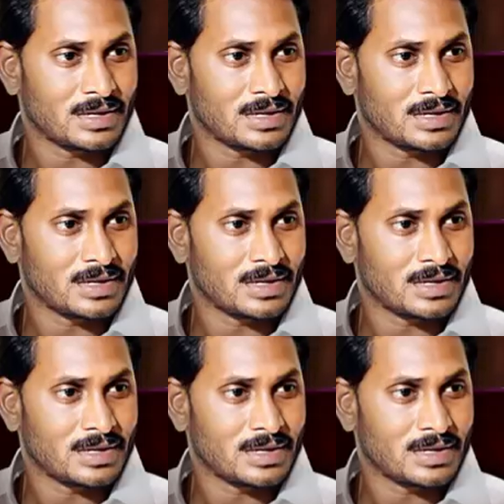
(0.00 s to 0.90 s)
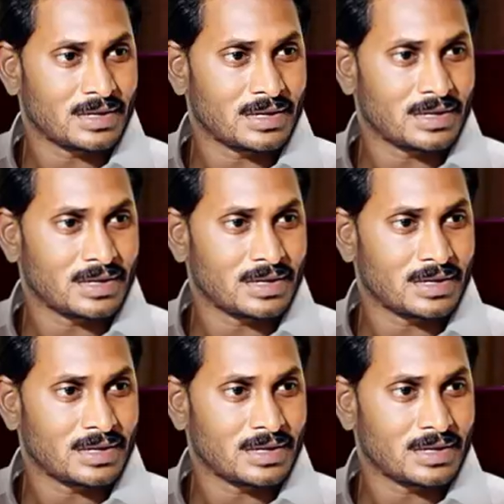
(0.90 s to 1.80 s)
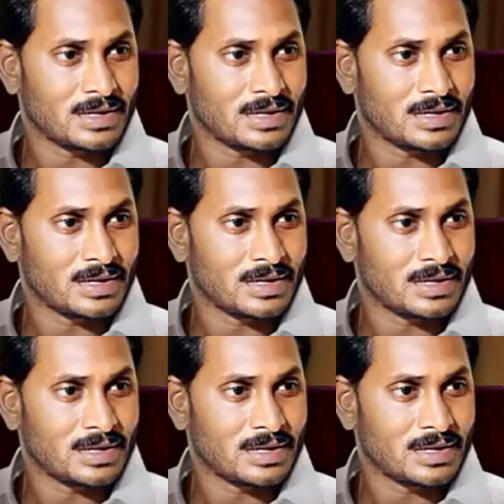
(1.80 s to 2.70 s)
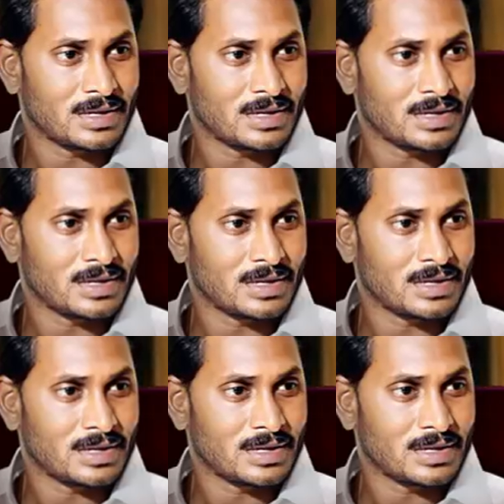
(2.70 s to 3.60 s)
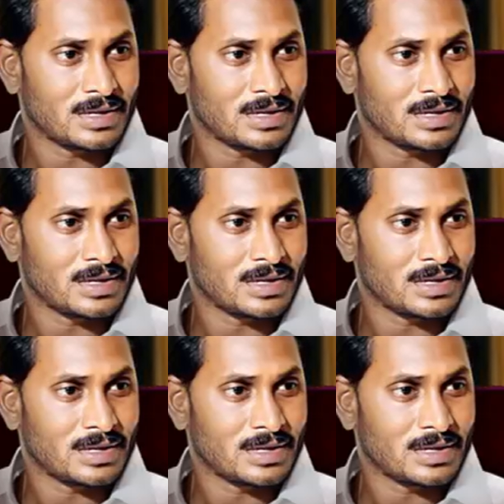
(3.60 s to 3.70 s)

(not speaking)